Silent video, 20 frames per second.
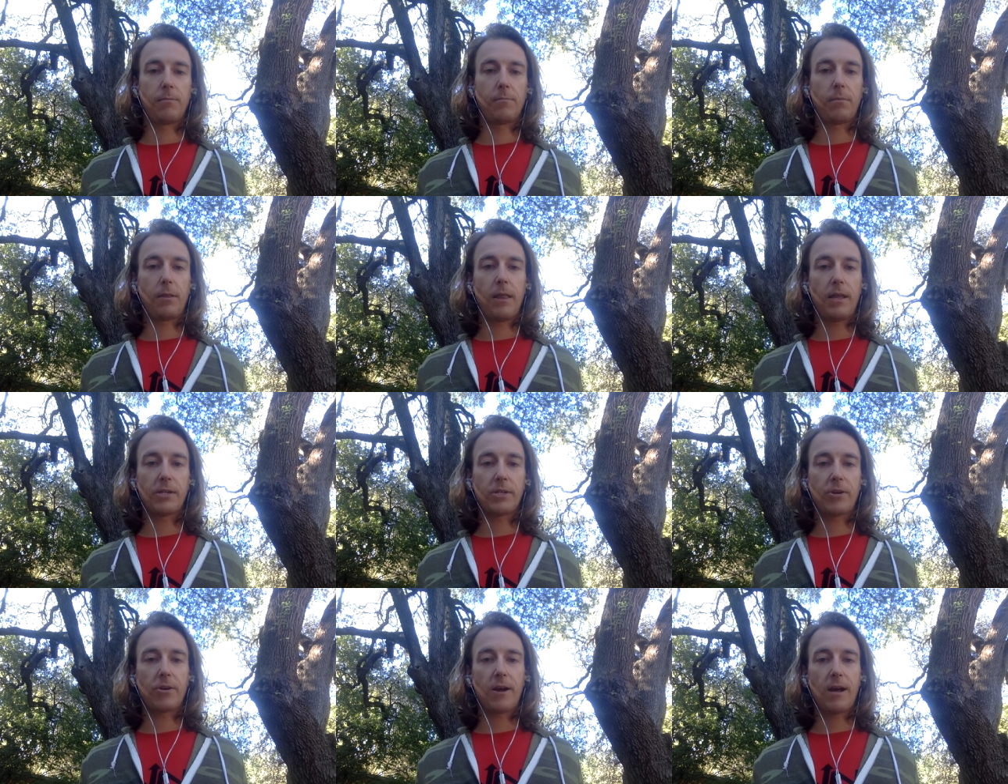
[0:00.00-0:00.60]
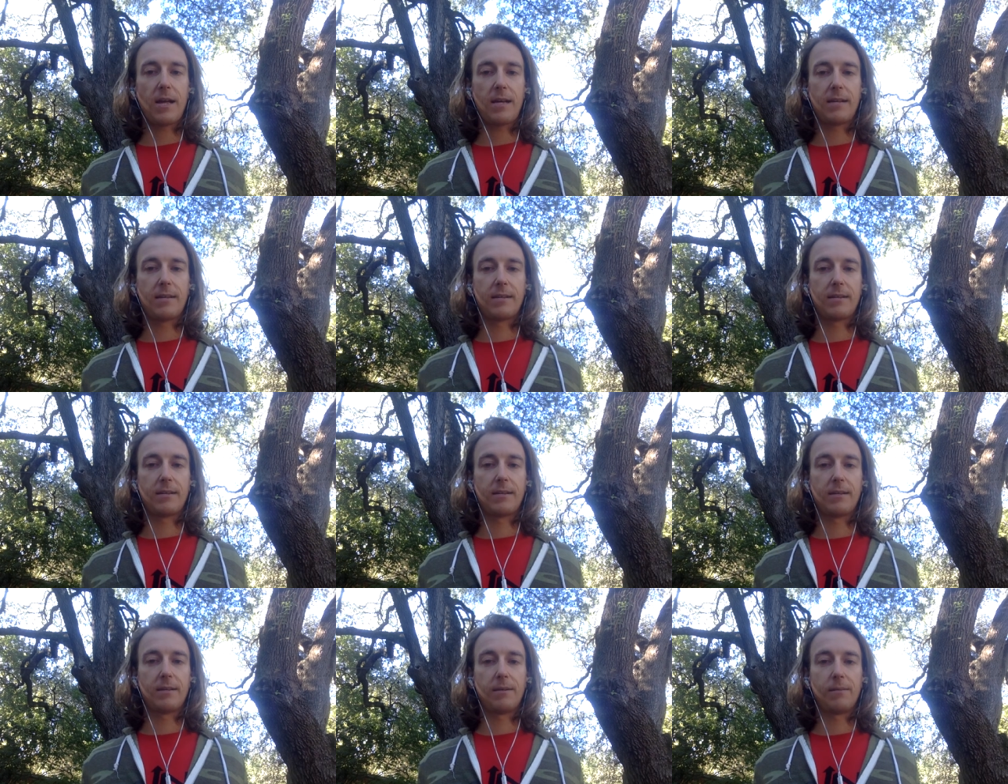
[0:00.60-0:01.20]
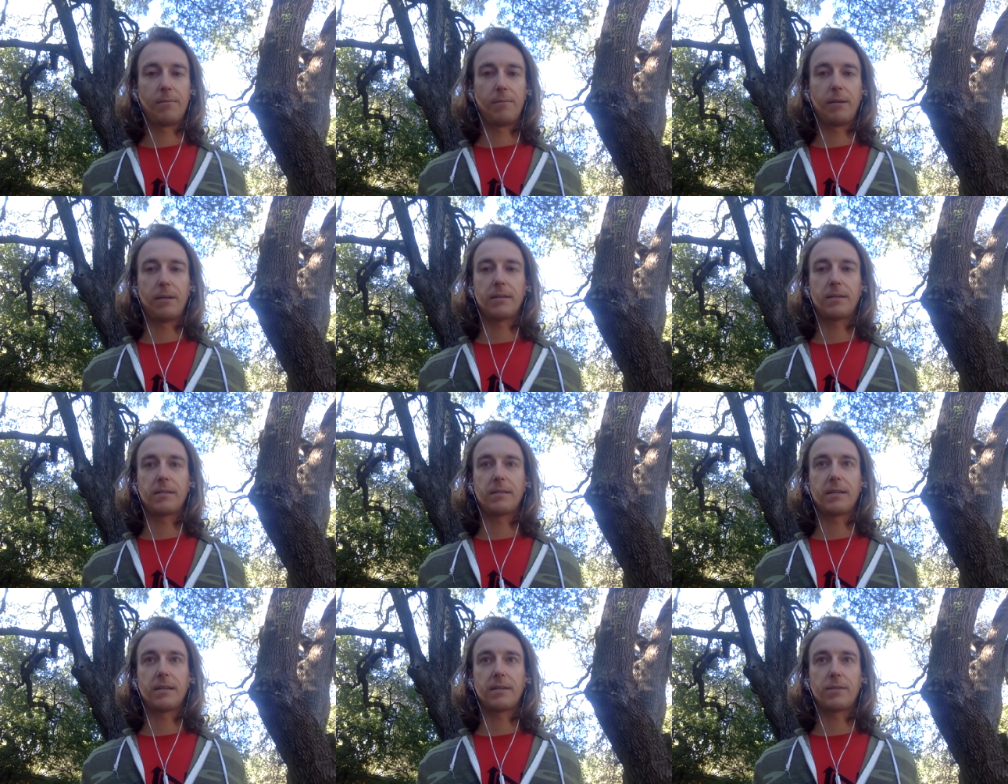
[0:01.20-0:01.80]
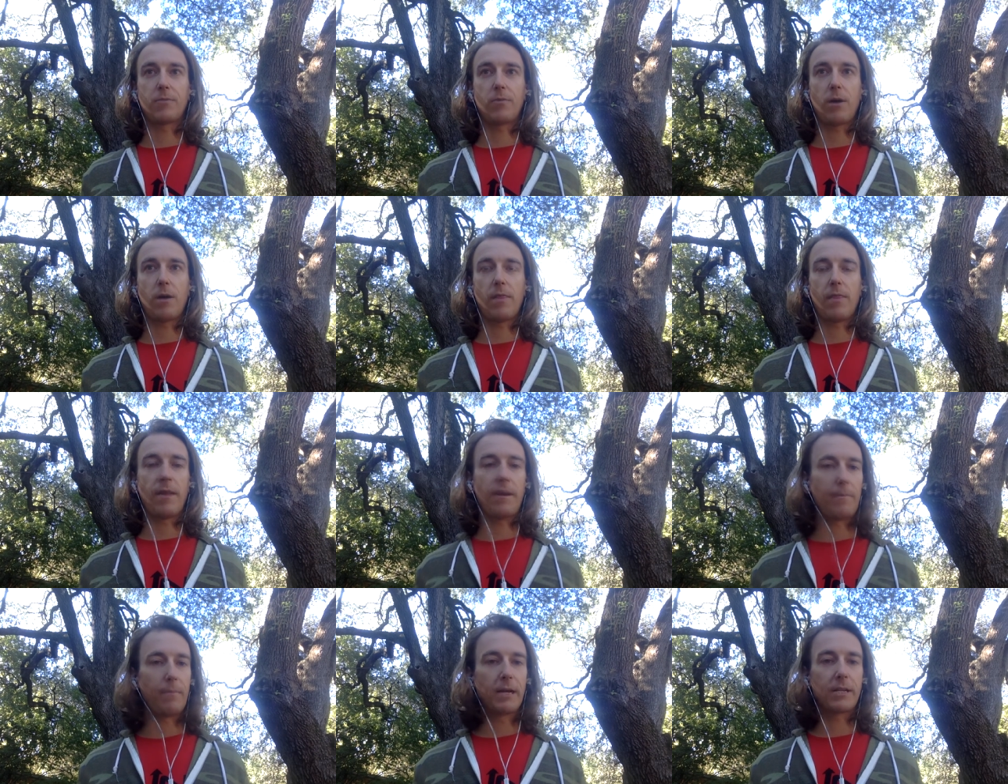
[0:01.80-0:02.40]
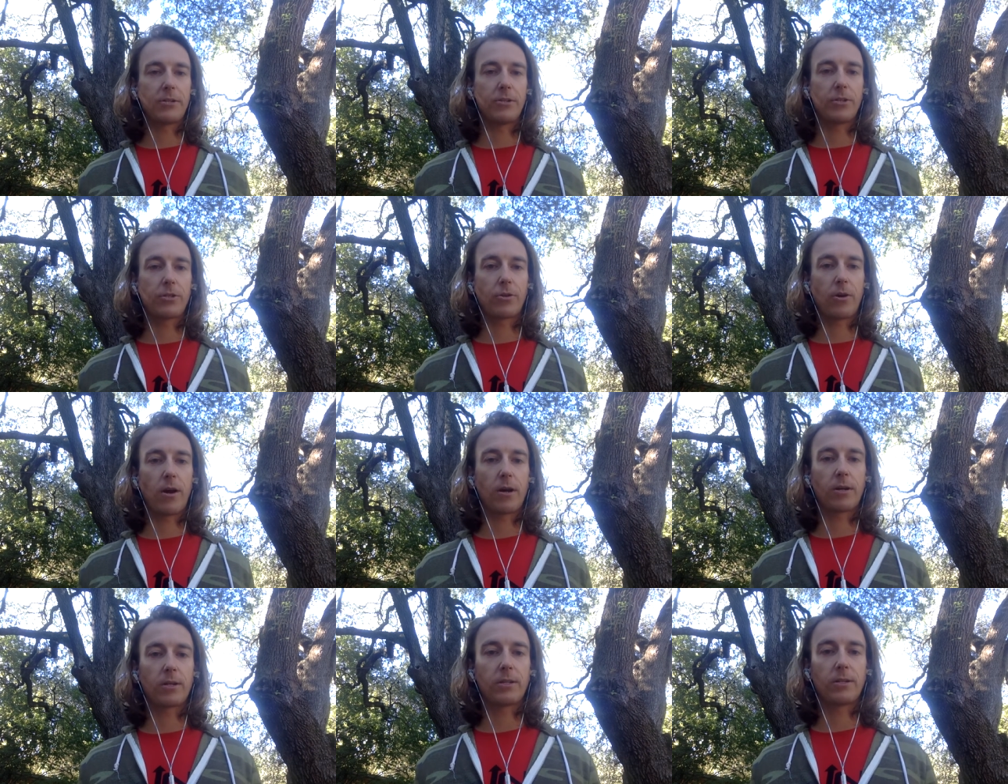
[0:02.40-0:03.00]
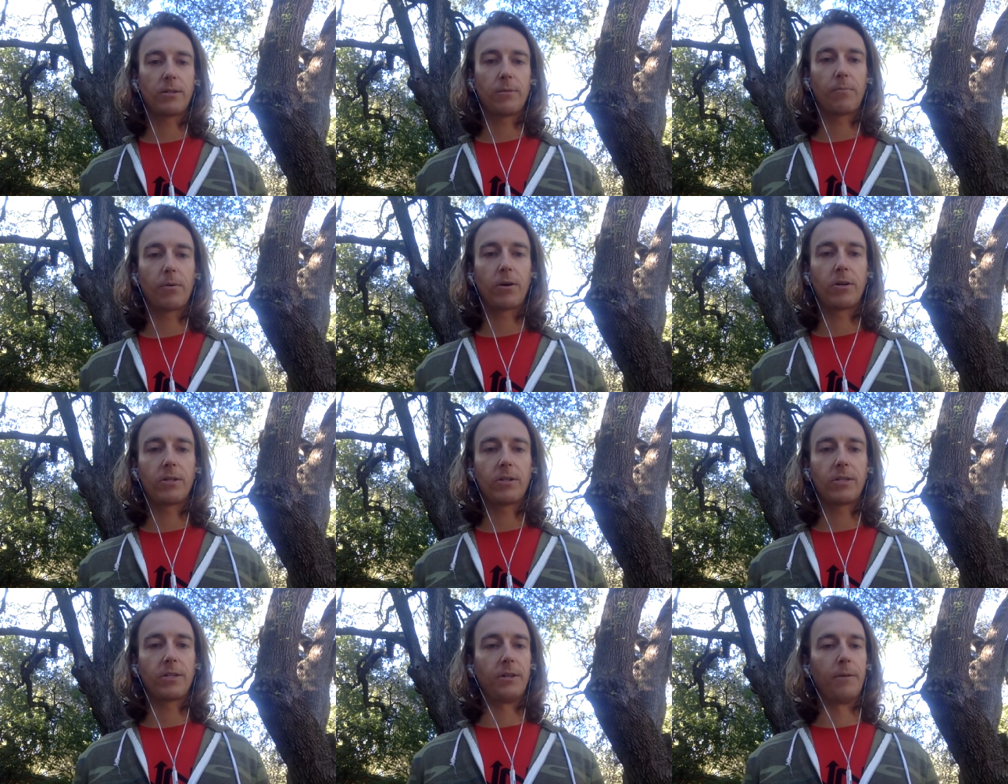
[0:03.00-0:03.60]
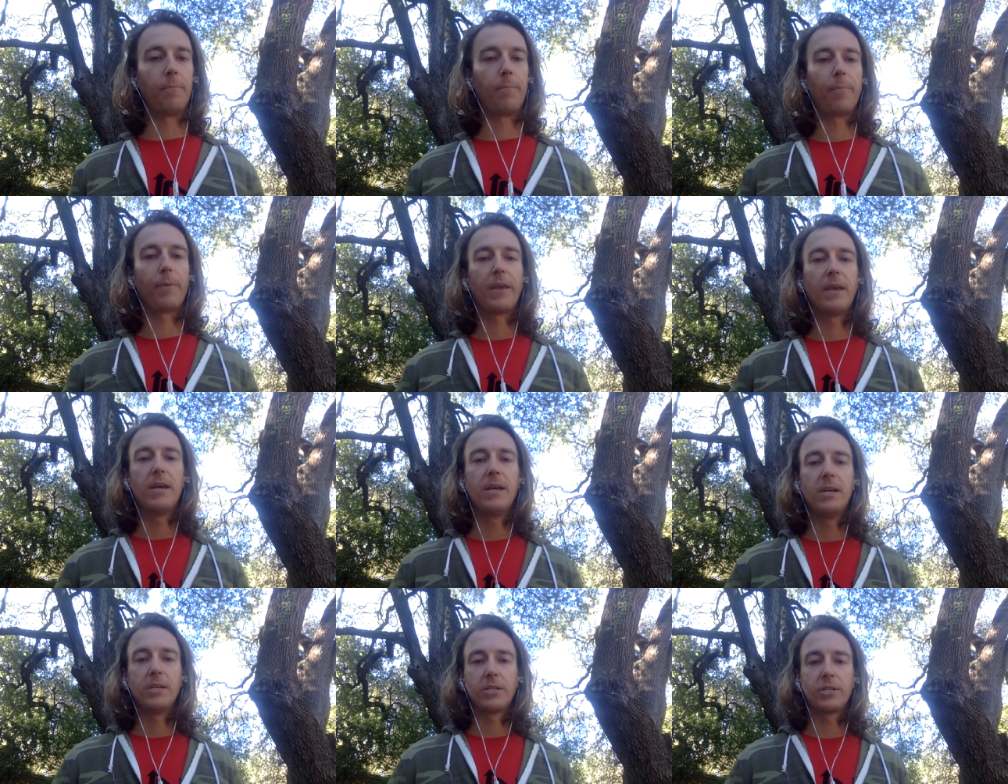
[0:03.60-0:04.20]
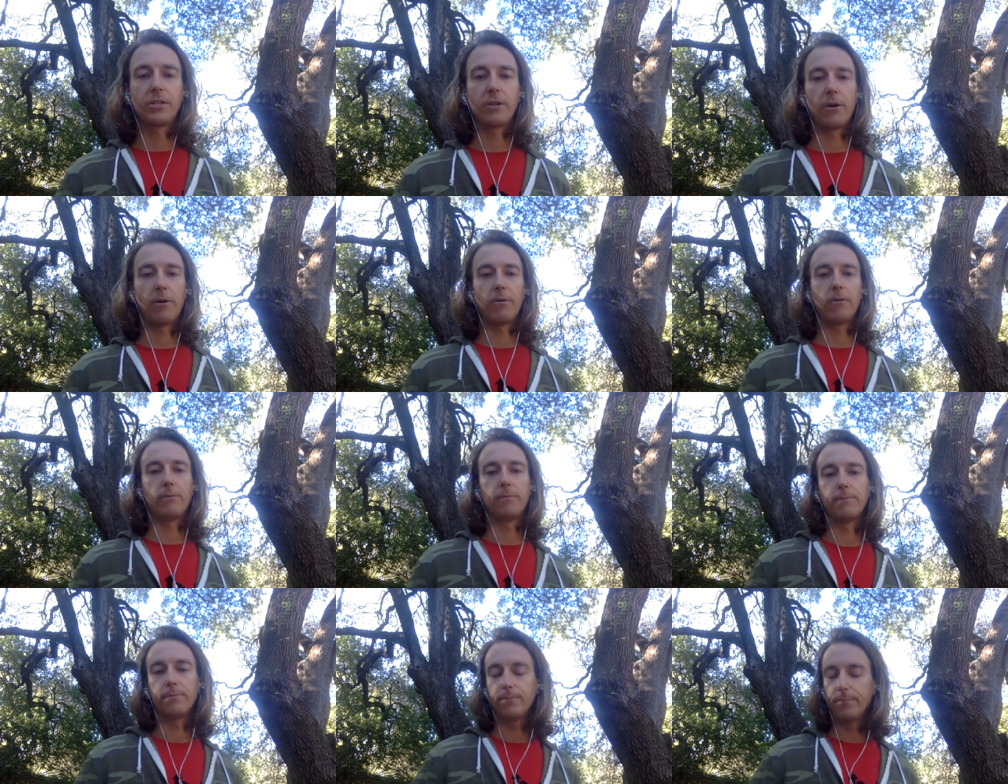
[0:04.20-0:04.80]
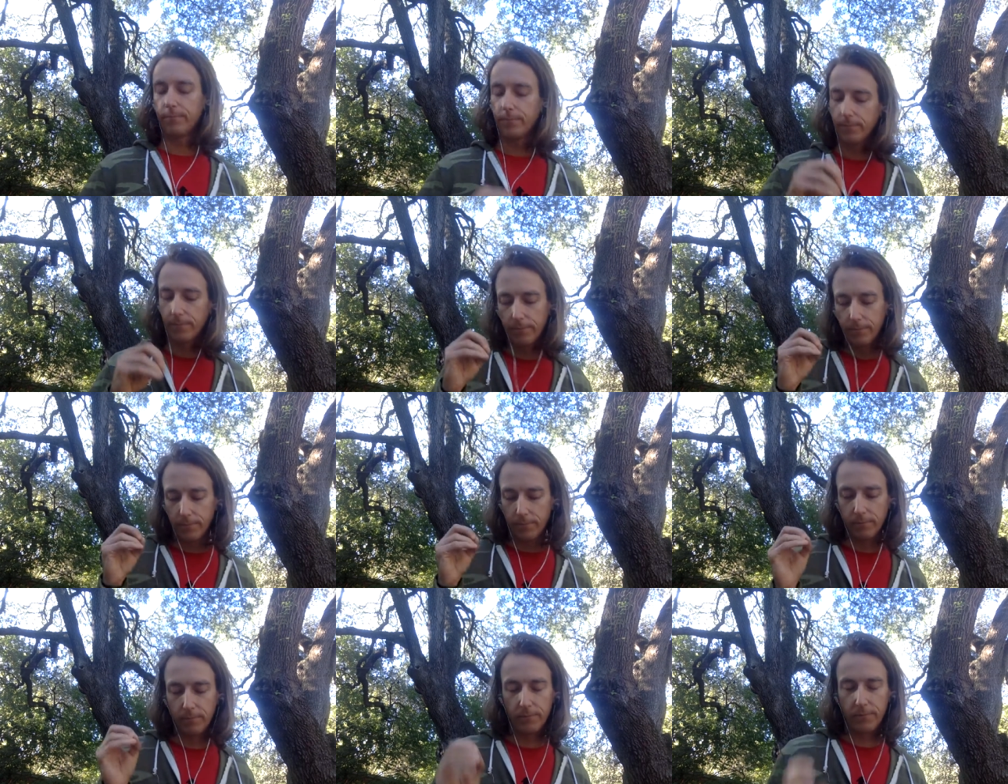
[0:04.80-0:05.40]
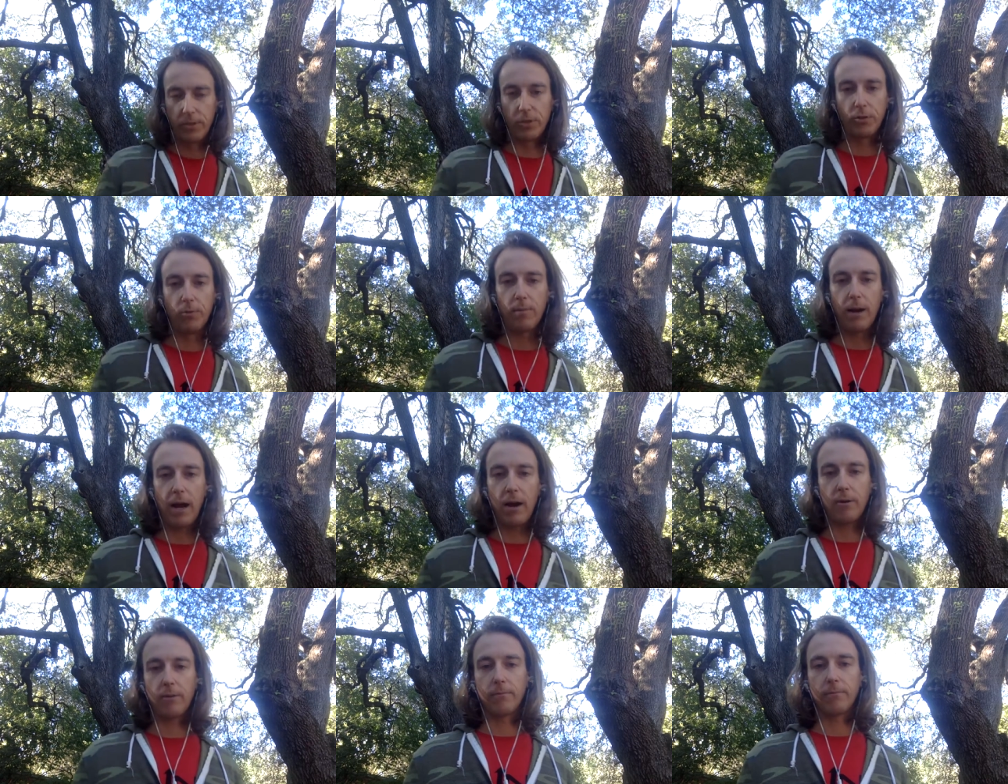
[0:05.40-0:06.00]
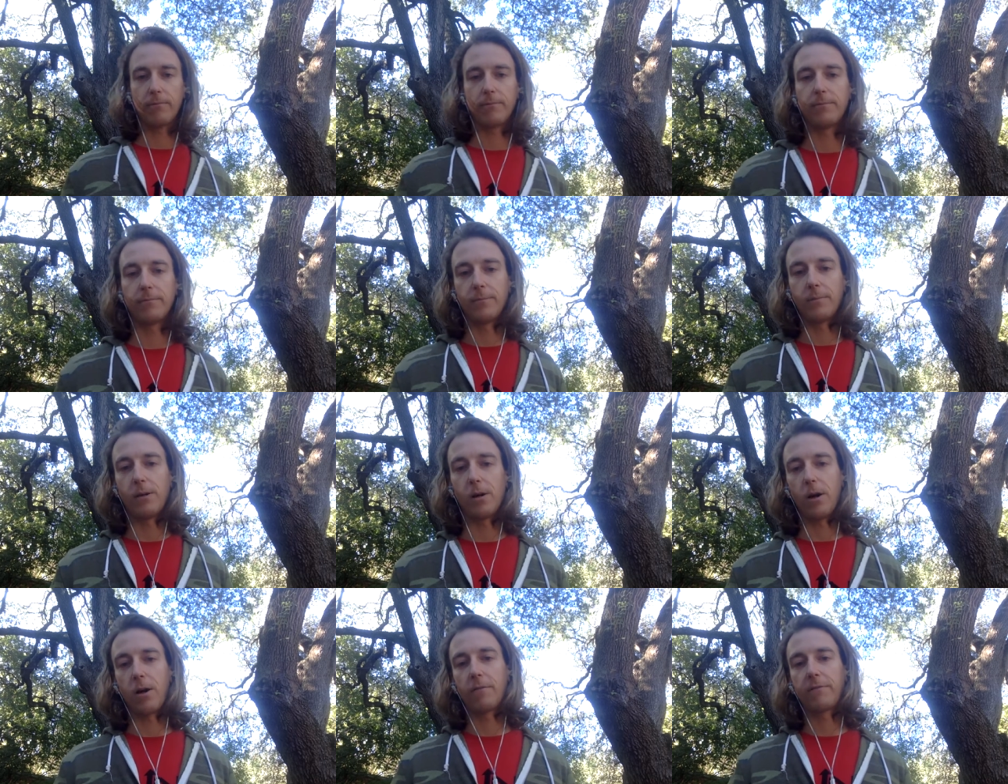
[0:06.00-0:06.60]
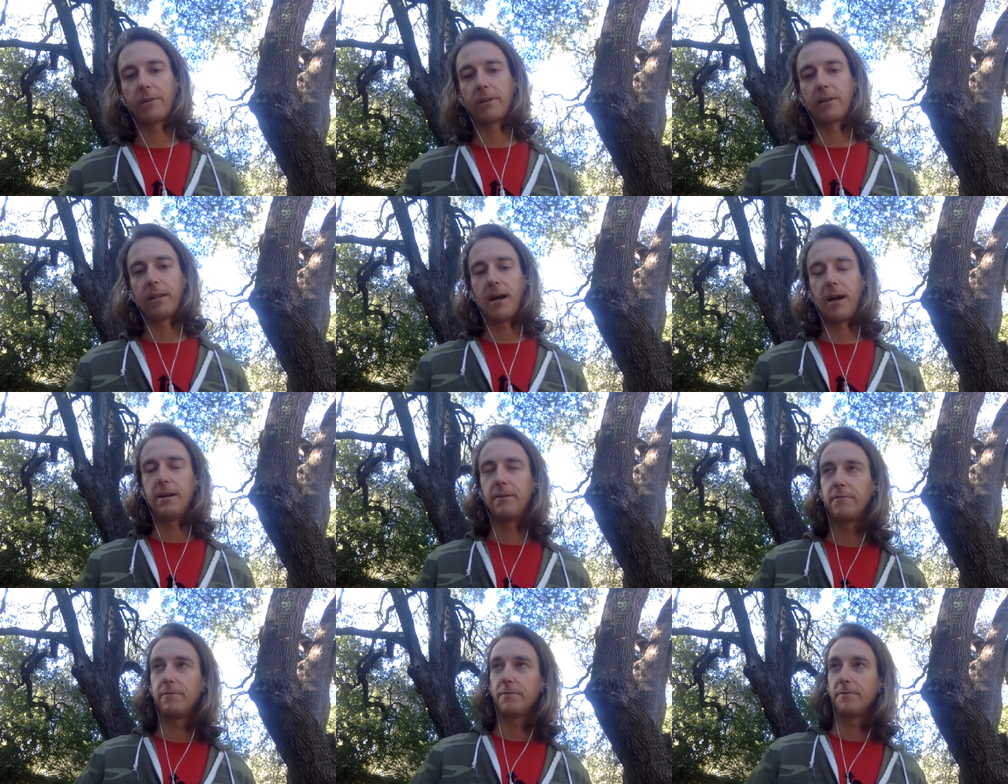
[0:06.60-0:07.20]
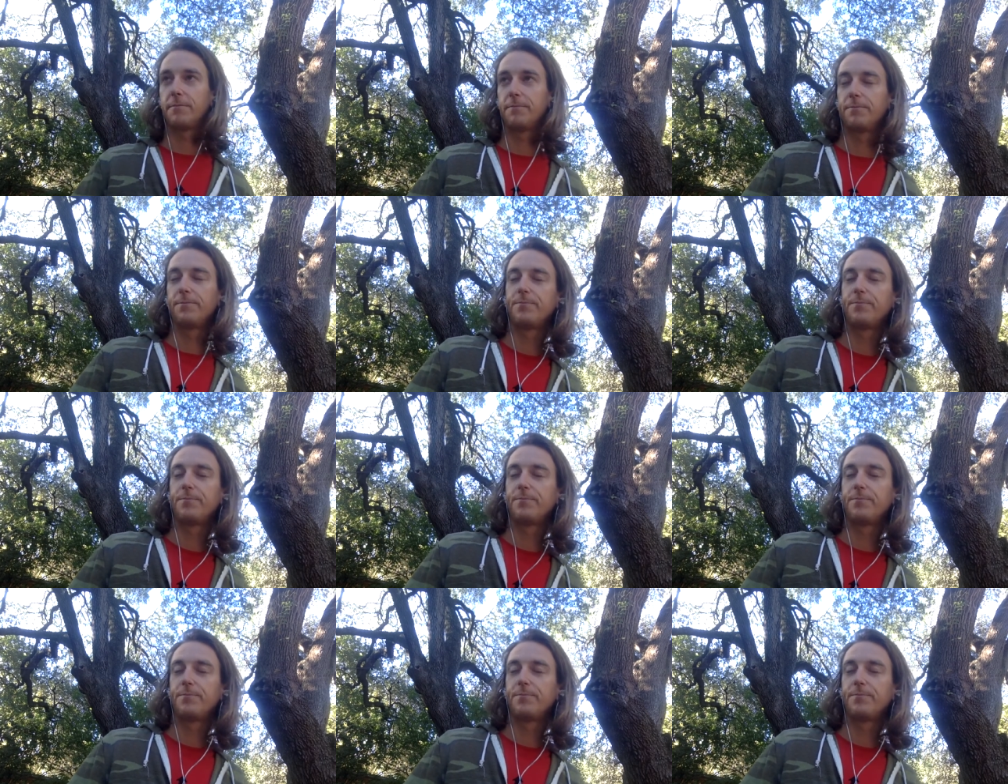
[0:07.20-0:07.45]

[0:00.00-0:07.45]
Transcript: But that's great because guess what? That makes you stronger as a person. So zoom out of your life,